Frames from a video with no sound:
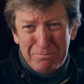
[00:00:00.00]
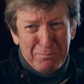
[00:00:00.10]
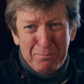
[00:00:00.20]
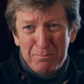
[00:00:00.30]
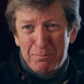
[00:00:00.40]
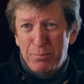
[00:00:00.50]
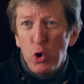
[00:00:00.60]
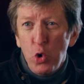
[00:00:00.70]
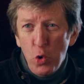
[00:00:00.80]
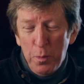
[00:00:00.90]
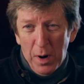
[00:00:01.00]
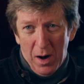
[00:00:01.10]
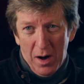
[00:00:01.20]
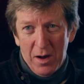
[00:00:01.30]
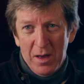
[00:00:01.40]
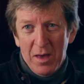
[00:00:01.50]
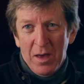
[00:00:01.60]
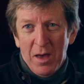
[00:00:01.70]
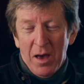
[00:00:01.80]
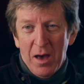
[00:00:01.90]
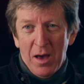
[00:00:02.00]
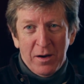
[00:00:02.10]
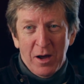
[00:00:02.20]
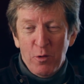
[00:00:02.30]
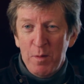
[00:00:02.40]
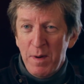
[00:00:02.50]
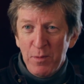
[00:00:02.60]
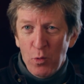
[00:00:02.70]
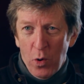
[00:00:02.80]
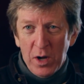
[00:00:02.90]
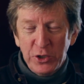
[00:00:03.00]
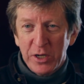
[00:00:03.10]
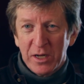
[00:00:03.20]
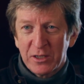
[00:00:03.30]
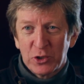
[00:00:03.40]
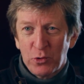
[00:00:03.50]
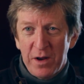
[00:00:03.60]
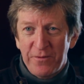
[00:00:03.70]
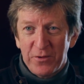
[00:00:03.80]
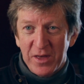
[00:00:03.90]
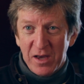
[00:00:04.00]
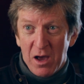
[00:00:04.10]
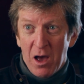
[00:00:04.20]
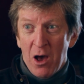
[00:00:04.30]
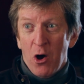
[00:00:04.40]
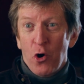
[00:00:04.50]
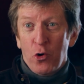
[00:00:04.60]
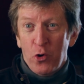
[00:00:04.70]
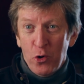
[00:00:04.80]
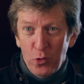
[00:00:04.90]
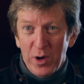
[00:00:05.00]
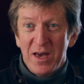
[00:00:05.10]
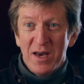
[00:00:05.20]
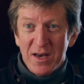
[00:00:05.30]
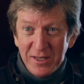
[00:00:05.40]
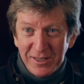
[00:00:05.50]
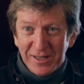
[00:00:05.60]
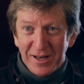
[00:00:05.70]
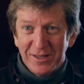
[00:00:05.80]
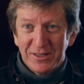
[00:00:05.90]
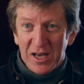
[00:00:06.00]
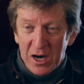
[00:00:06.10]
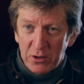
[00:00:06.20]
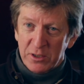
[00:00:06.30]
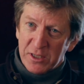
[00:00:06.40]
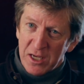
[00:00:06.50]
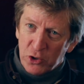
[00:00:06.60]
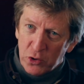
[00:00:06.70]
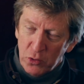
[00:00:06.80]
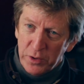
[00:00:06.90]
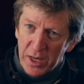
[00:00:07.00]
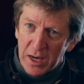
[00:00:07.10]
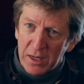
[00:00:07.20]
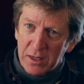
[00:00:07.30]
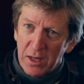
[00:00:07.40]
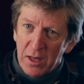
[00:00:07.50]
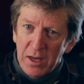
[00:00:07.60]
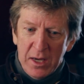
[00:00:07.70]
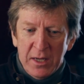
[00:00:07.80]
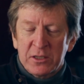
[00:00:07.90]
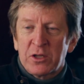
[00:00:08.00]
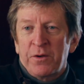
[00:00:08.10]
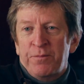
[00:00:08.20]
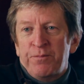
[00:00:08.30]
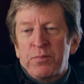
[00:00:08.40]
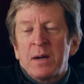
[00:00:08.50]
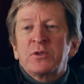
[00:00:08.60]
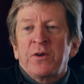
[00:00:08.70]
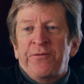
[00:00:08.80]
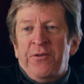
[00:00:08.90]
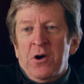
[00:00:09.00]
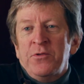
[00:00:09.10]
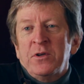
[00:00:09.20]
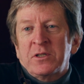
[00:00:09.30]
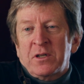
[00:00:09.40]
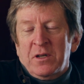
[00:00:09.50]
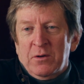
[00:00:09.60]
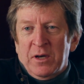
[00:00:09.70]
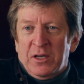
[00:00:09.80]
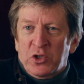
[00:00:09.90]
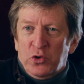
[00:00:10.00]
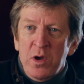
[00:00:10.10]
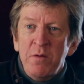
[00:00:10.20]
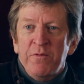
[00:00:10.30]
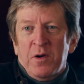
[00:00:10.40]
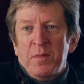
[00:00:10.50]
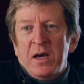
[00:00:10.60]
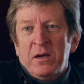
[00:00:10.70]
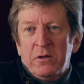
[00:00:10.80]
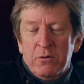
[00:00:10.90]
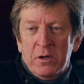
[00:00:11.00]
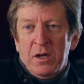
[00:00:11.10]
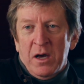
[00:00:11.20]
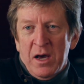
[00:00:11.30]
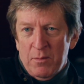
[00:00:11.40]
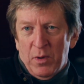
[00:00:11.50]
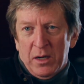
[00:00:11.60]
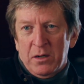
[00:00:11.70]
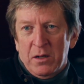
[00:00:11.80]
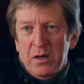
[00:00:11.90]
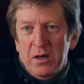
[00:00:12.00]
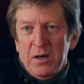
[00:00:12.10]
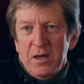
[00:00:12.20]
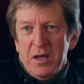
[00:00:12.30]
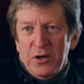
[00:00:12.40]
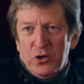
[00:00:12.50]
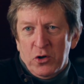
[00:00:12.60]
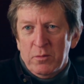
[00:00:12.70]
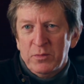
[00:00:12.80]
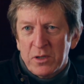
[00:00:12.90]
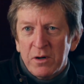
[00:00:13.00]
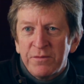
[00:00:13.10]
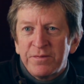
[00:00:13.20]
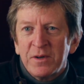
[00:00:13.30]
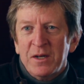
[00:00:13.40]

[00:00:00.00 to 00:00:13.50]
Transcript: Pooh Bah. Pooh Bah. Yeah. And I remember watching it at Stratford thing, who is this? How does he do that? It's the perhaps the farthest extreme from Edgar and Hamlet in terms of